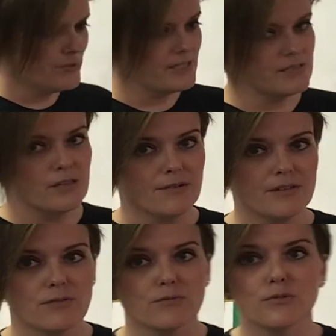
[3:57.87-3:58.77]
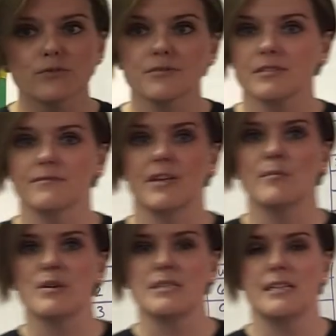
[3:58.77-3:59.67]
it's knowing the rules of
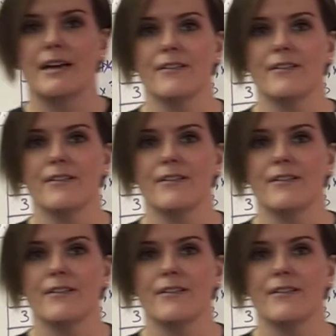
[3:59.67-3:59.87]
numbers and how